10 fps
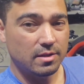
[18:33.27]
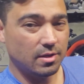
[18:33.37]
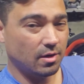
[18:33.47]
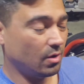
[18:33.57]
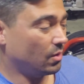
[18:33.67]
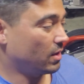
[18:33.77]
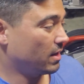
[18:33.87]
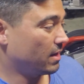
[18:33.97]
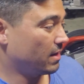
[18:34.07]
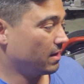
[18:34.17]
So
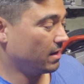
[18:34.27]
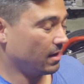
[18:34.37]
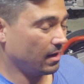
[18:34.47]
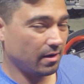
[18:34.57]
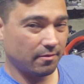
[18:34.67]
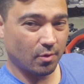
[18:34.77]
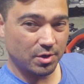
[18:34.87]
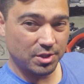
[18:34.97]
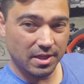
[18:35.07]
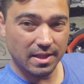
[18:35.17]

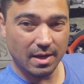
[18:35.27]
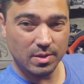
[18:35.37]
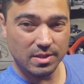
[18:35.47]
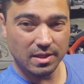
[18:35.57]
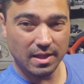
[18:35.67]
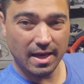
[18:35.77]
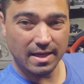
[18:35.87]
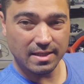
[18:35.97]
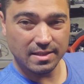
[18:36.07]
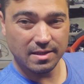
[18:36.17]
unfortunately, that was the
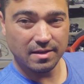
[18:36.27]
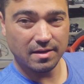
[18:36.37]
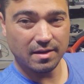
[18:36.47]
last